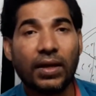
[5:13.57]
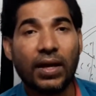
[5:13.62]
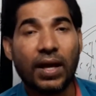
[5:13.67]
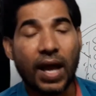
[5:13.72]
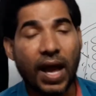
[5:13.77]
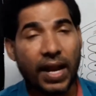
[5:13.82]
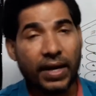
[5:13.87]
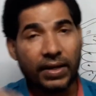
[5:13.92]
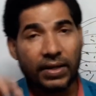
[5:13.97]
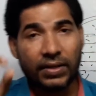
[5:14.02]

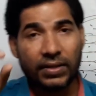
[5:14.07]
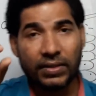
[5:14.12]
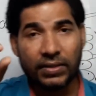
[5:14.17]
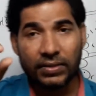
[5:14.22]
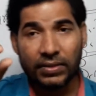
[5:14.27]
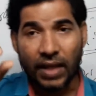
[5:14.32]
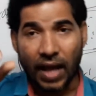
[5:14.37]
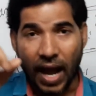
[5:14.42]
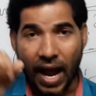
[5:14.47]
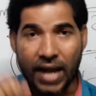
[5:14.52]

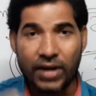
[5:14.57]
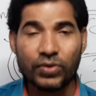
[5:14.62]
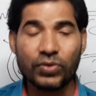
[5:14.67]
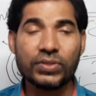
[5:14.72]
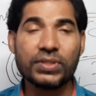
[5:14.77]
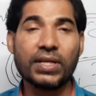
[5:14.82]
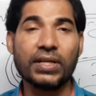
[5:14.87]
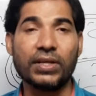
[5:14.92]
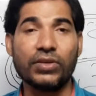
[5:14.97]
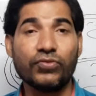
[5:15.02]
and the
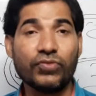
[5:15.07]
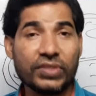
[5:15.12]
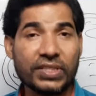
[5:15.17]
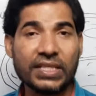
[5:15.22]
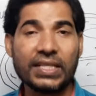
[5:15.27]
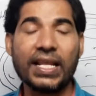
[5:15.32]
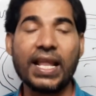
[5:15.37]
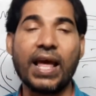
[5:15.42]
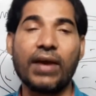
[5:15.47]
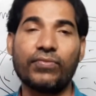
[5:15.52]
hydrogen which
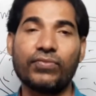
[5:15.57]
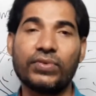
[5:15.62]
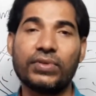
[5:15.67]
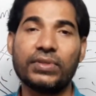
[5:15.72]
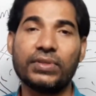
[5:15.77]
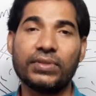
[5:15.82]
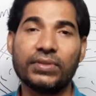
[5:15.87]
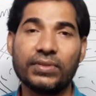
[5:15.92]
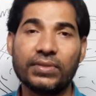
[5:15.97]
is left